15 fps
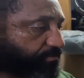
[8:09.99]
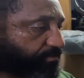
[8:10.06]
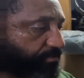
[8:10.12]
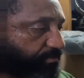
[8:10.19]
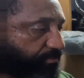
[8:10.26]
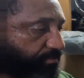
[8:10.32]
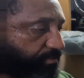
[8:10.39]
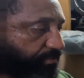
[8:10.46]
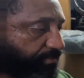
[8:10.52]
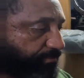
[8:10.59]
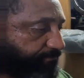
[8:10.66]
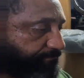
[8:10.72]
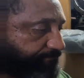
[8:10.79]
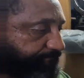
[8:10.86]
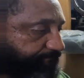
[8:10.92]

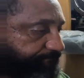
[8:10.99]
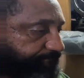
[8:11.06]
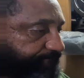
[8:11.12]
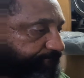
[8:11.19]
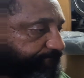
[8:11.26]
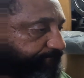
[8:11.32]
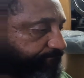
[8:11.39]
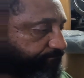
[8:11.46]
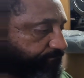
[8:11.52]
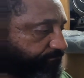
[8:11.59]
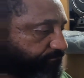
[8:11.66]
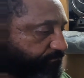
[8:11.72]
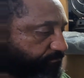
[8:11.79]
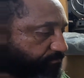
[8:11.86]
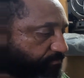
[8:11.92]
And
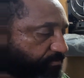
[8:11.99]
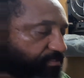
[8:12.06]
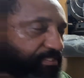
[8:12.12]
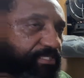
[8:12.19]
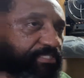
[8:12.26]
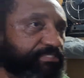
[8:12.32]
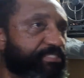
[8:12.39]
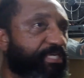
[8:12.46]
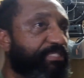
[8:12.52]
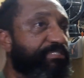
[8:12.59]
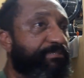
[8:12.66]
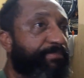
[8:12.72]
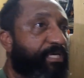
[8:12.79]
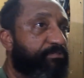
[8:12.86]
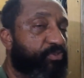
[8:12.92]
it
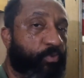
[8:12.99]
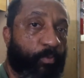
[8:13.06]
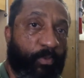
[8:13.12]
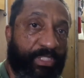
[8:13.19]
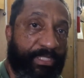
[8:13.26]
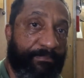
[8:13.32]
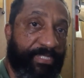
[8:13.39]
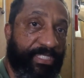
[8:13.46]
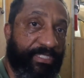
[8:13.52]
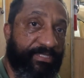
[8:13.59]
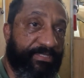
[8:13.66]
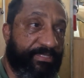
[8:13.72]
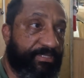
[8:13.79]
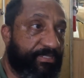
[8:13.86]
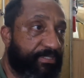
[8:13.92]
takes about 20
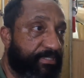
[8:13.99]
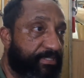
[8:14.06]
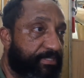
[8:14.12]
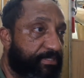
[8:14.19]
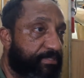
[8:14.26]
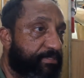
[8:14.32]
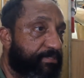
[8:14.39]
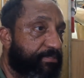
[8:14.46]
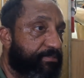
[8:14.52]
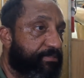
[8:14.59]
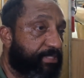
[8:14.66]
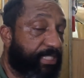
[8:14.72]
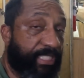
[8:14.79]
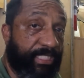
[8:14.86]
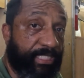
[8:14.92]
minutes
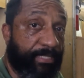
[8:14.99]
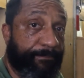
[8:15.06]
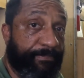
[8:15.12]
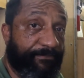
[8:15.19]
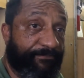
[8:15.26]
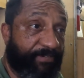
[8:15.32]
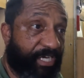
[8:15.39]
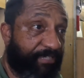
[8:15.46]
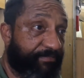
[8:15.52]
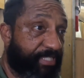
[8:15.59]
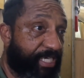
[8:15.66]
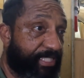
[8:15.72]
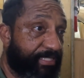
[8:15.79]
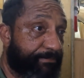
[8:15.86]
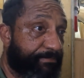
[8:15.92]
to heat up a
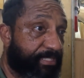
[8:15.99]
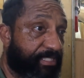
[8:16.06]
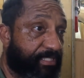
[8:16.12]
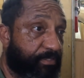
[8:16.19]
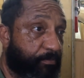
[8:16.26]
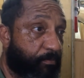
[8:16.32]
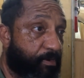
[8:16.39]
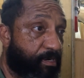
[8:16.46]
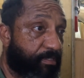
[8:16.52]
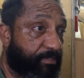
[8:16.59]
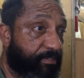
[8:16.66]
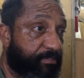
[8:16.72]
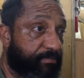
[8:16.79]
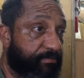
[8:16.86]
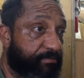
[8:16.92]
5-gallon bucket of
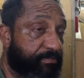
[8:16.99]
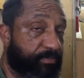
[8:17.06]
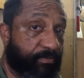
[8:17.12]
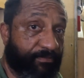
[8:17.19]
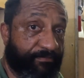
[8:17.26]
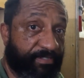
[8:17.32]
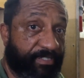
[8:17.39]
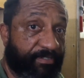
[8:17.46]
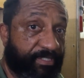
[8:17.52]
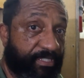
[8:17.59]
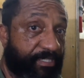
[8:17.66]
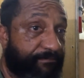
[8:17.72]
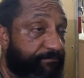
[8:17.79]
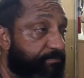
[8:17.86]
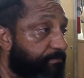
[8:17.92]
water to a very
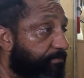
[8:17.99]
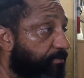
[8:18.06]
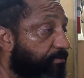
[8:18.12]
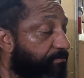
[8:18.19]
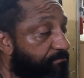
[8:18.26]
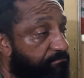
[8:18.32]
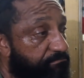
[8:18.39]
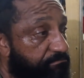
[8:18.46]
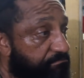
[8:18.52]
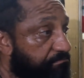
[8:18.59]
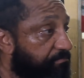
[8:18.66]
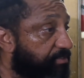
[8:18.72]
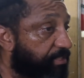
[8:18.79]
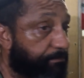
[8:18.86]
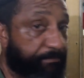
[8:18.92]
comfortable
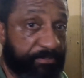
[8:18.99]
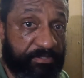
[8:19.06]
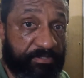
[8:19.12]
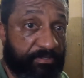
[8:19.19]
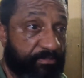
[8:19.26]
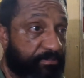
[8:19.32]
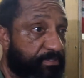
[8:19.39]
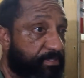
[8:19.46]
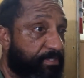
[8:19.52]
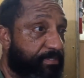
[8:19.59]
temperature.